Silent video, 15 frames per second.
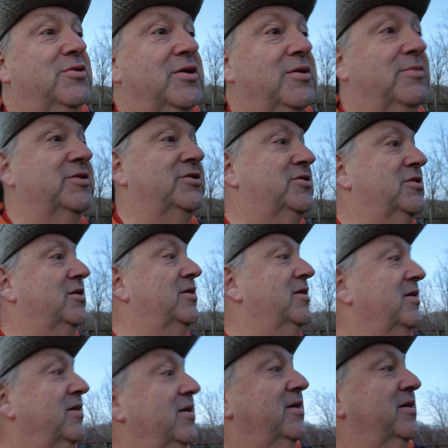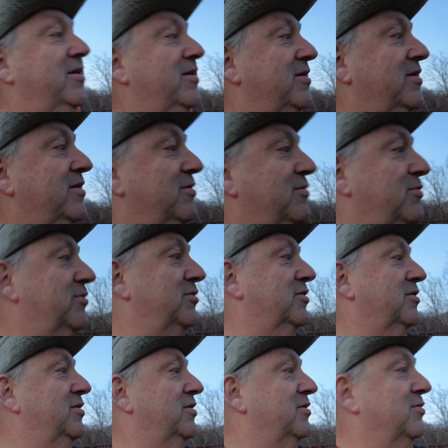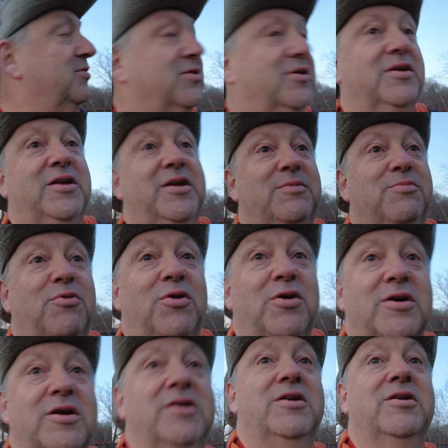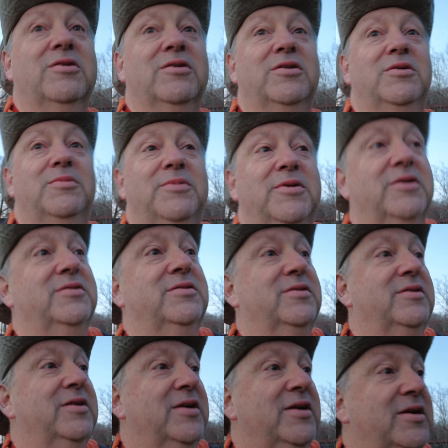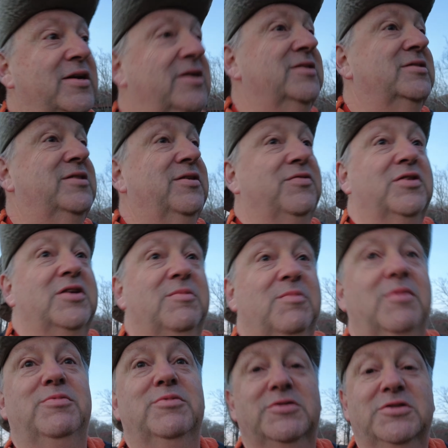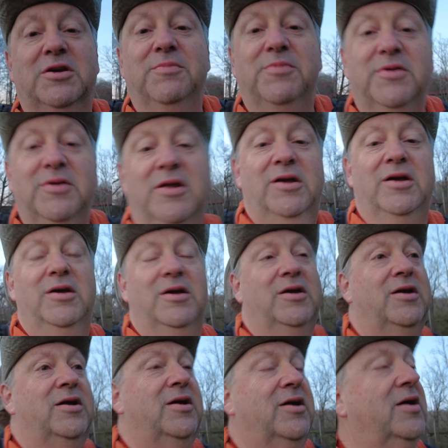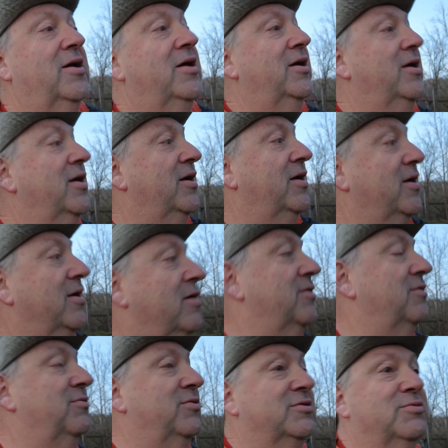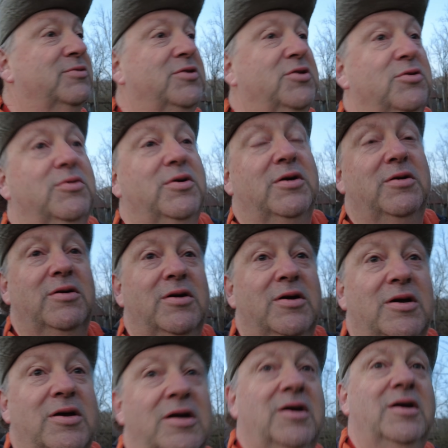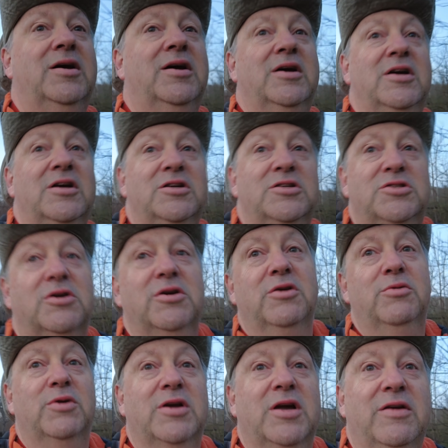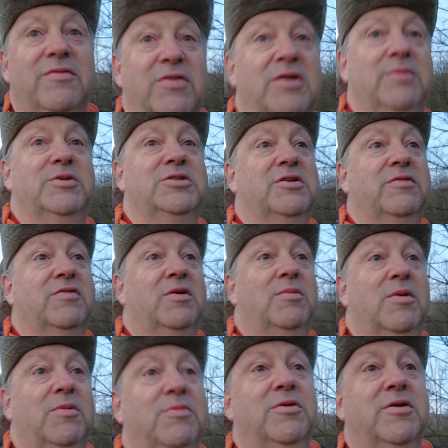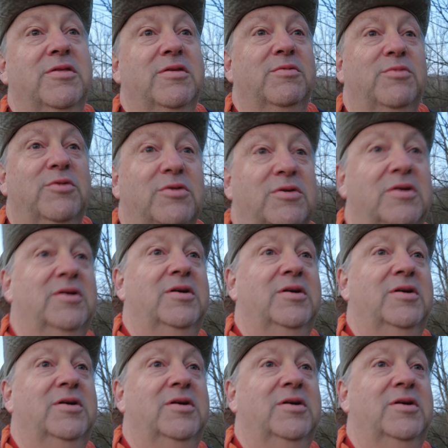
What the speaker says: an image? Well, we're going to keep walking here a little bit, see if we come up with something. Once we do, I'll show you what kind of an image I've come up with, and we'll